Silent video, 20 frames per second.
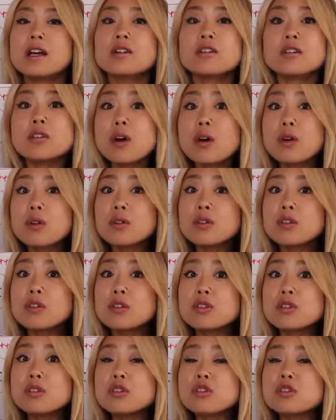No,
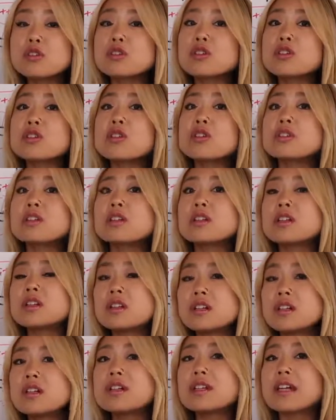you shouldn't
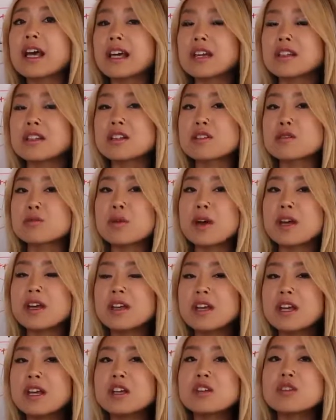learn like this way.